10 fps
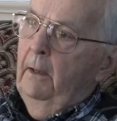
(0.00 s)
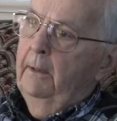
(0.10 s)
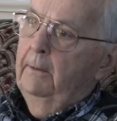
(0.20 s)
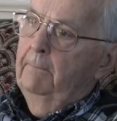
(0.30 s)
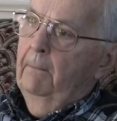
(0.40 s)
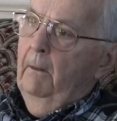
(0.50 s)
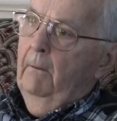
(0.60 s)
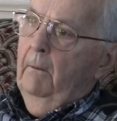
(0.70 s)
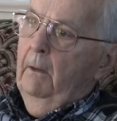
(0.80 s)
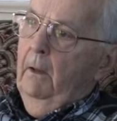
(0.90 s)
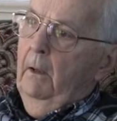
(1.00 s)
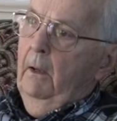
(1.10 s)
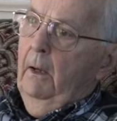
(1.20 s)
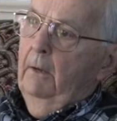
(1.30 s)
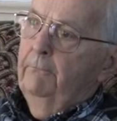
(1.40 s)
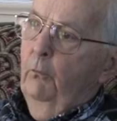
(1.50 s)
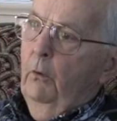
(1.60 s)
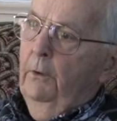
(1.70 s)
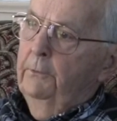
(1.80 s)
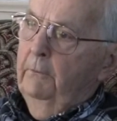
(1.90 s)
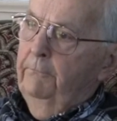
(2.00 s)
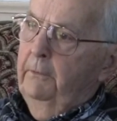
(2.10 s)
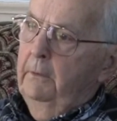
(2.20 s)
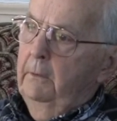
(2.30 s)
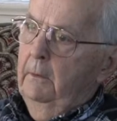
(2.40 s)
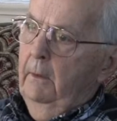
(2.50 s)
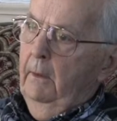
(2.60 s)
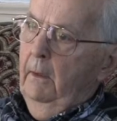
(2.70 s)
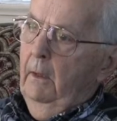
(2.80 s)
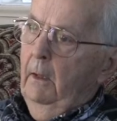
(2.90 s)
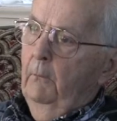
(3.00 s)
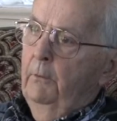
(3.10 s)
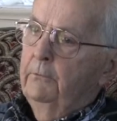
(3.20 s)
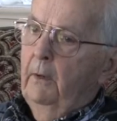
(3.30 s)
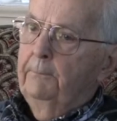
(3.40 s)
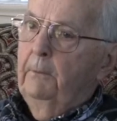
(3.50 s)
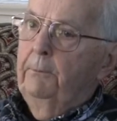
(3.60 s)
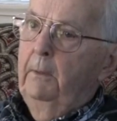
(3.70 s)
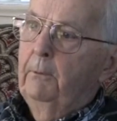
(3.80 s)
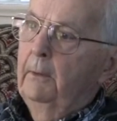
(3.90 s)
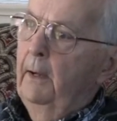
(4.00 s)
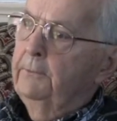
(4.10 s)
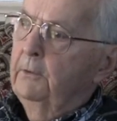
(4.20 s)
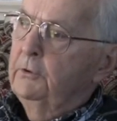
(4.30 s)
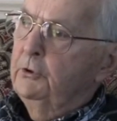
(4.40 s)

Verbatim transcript: night at 400 feet and we dropped the people out to